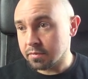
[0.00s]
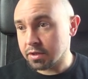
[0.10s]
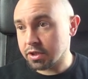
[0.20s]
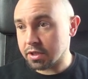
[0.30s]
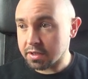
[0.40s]

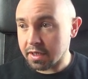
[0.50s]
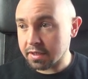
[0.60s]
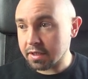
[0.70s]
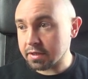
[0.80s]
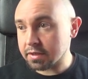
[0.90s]
just like
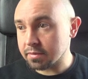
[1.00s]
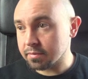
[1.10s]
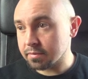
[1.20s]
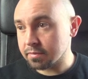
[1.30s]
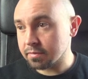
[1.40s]
this.
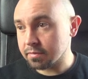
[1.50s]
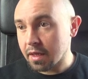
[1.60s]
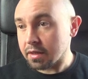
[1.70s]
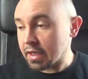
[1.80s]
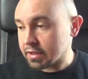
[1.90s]

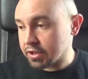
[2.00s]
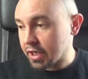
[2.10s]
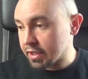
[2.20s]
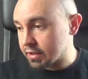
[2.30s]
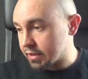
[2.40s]
Let's
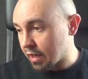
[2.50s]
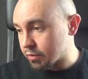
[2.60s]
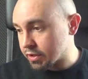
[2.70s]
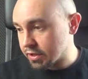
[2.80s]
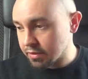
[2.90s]
check it in our
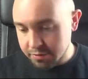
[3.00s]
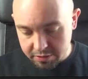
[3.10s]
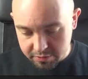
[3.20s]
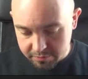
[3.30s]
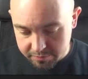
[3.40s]

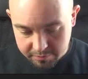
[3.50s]
terminal.